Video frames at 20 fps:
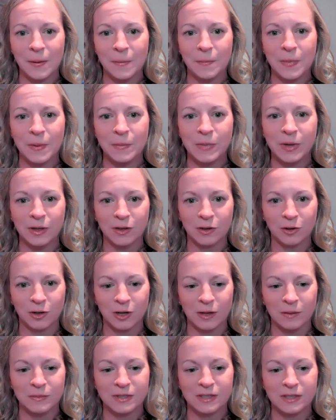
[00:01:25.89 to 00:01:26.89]

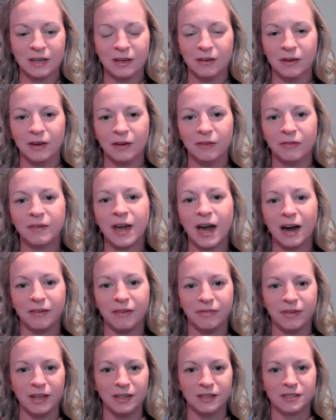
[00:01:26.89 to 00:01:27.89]
milligrams of
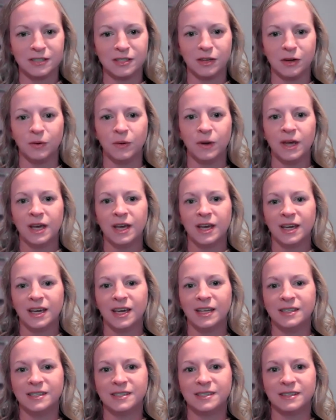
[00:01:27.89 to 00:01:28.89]
caffeine. So
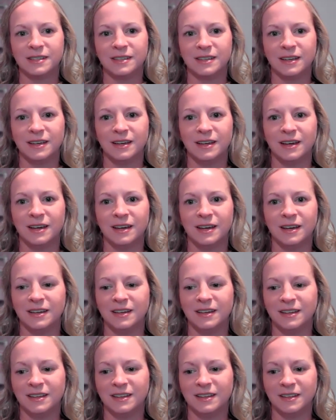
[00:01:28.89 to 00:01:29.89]
it's
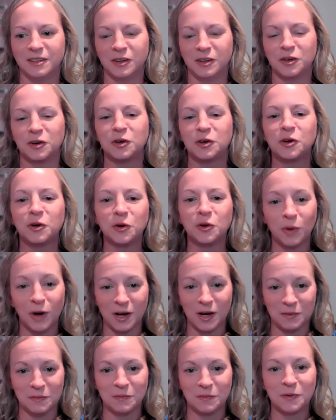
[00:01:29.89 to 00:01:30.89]

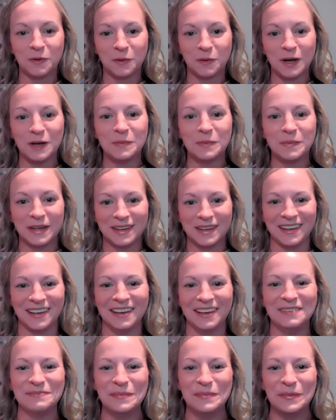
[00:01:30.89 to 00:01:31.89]
quite a
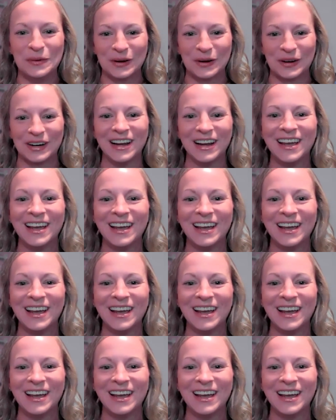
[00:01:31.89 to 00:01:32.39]
bit more,